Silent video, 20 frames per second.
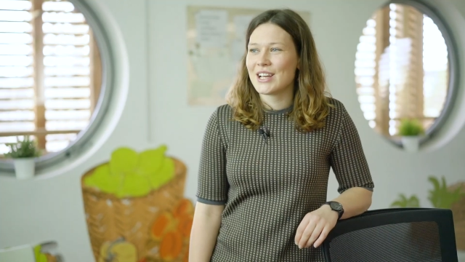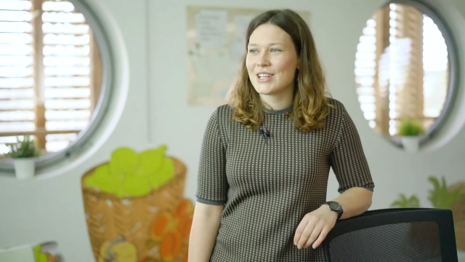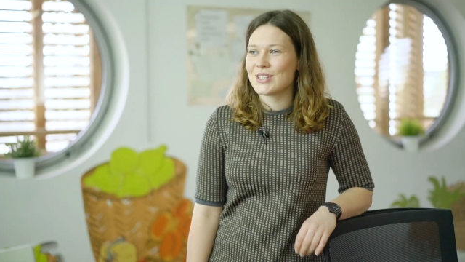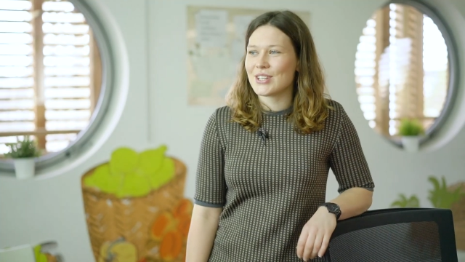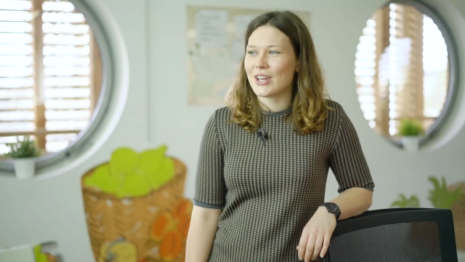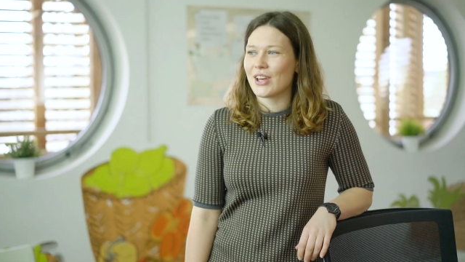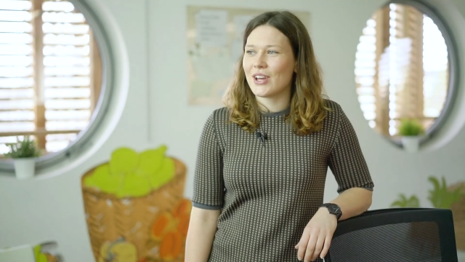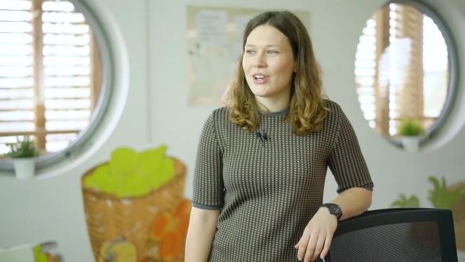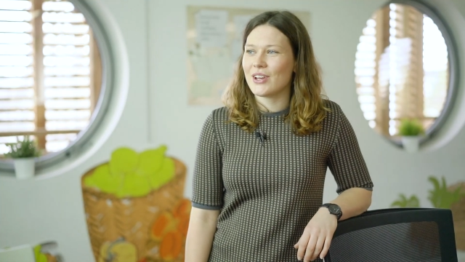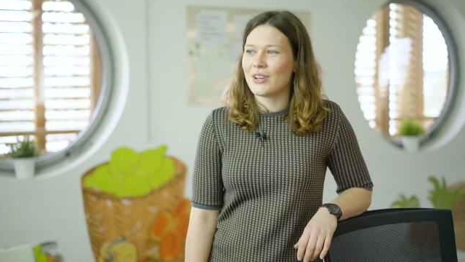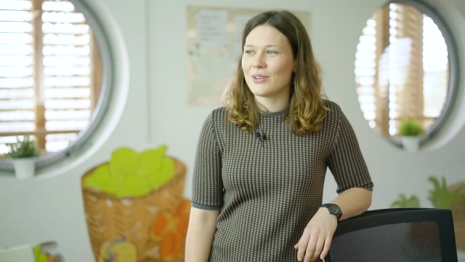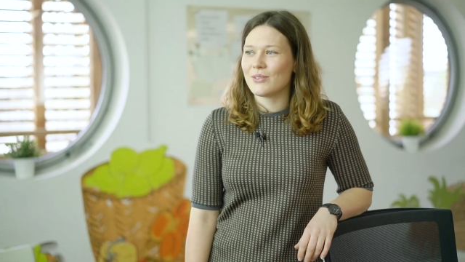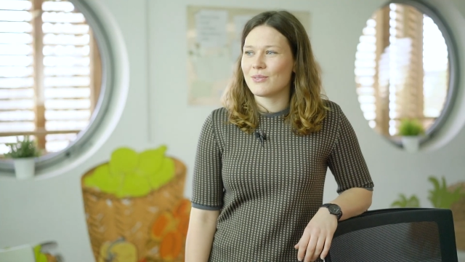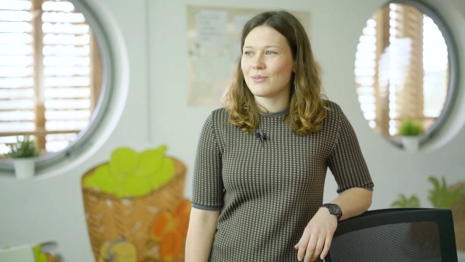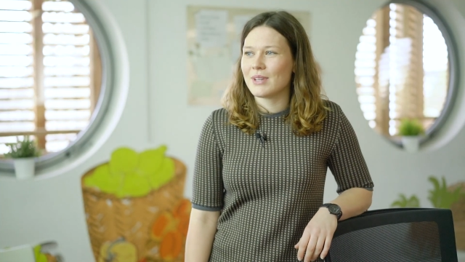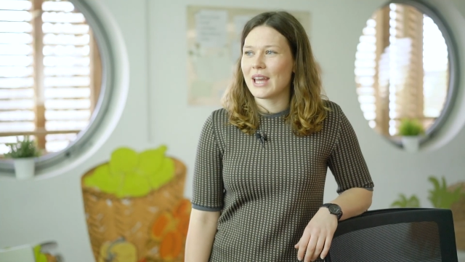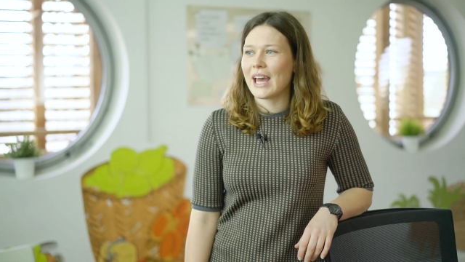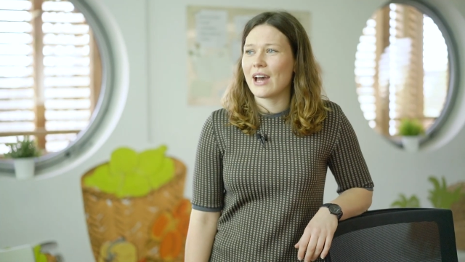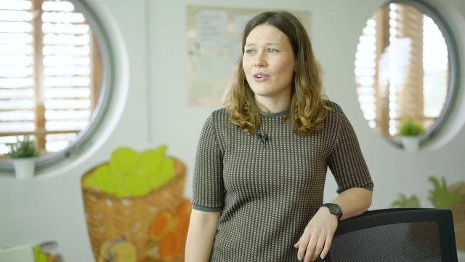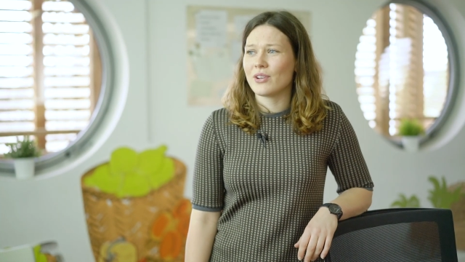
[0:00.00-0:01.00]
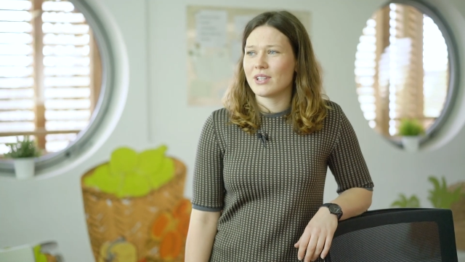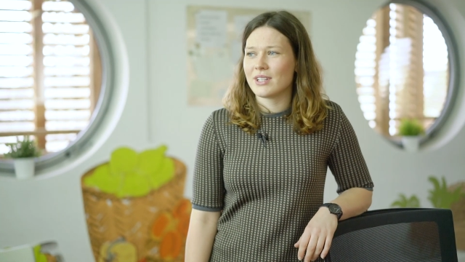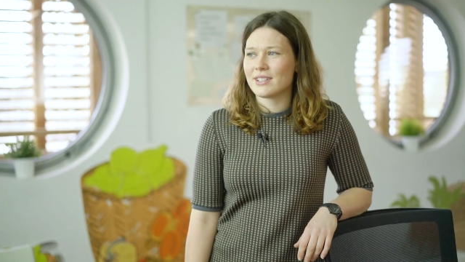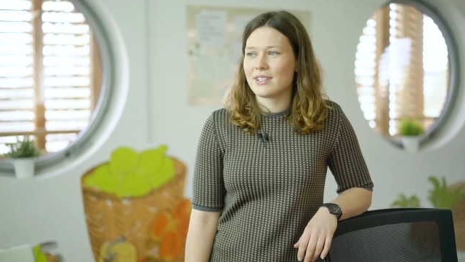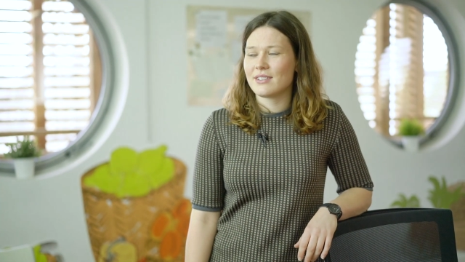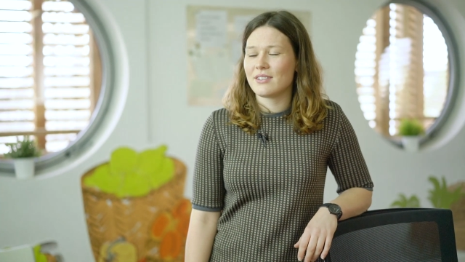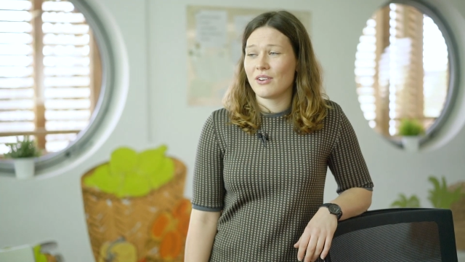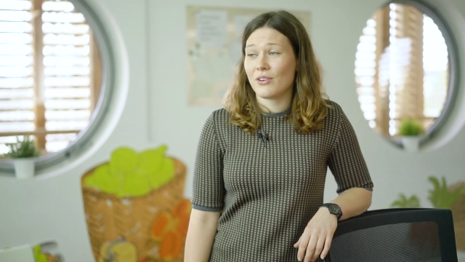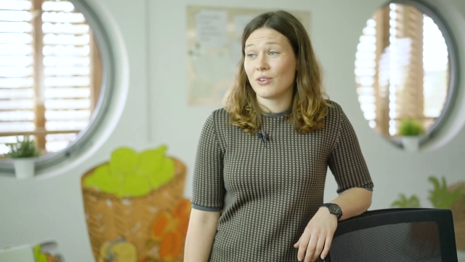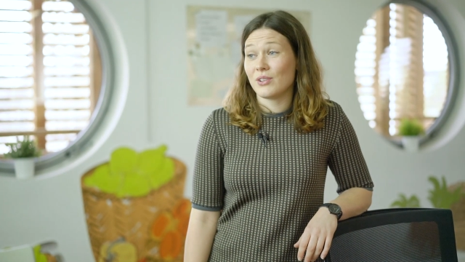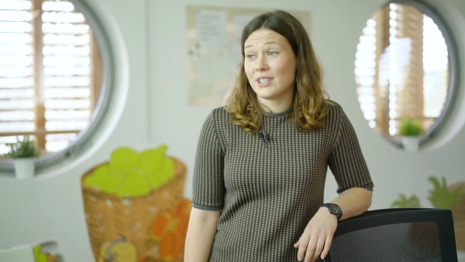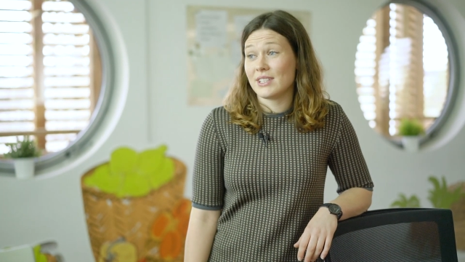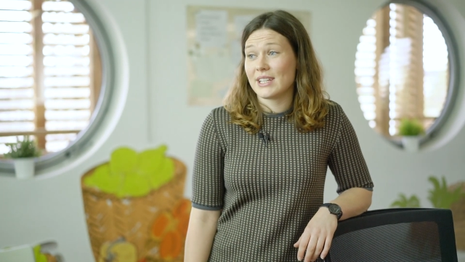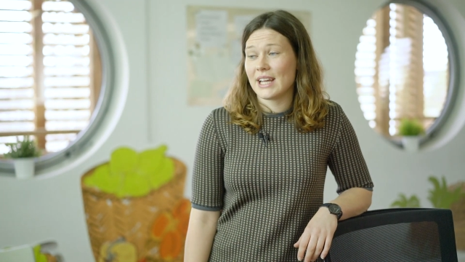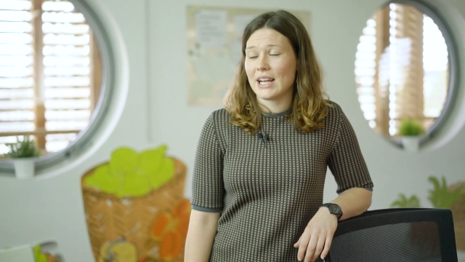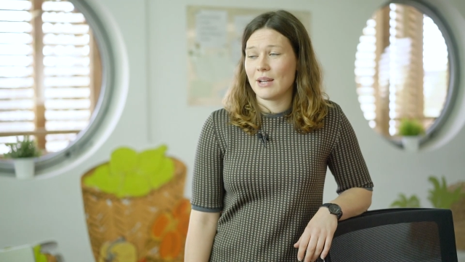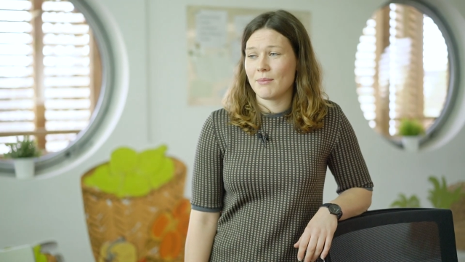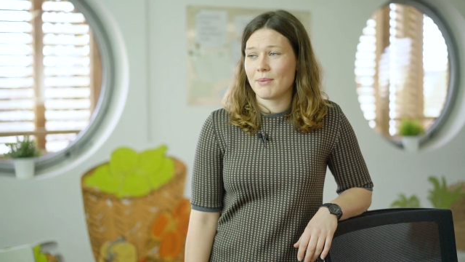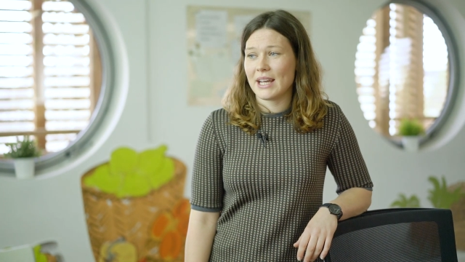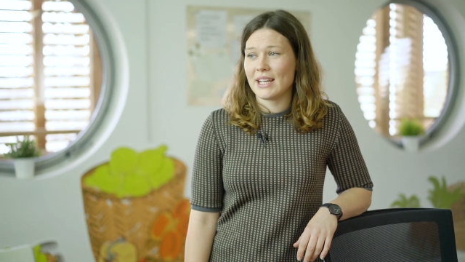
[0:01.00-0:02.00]
So yeah, on a, on a
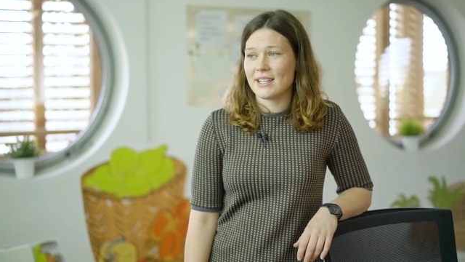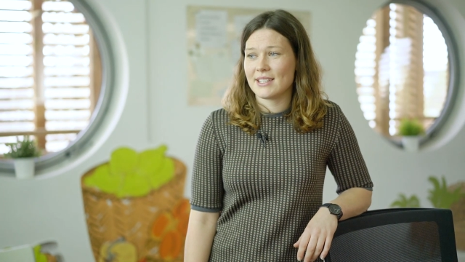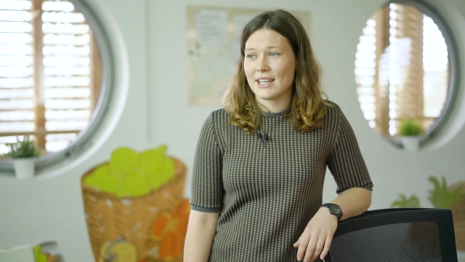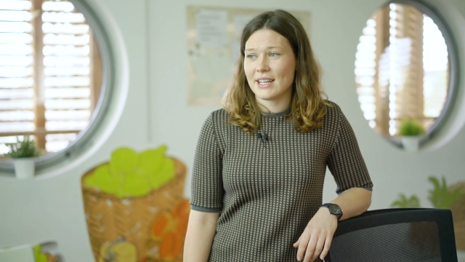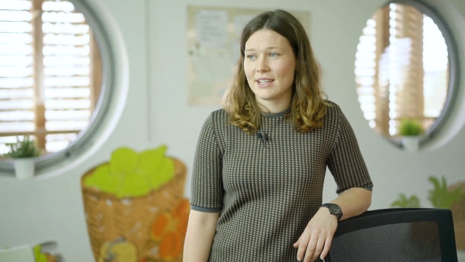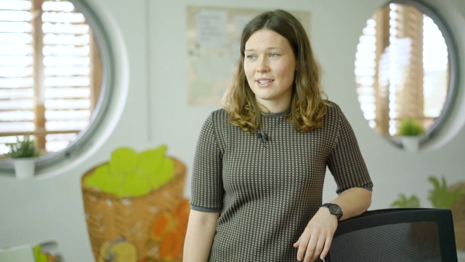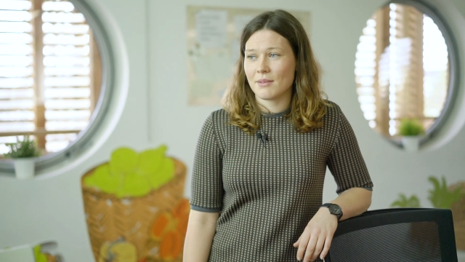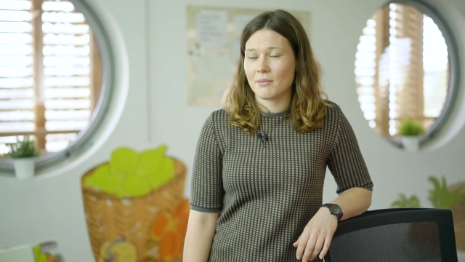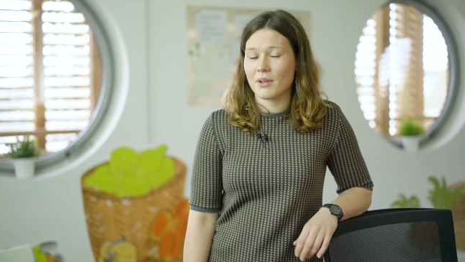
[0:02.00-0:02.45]
daily basis,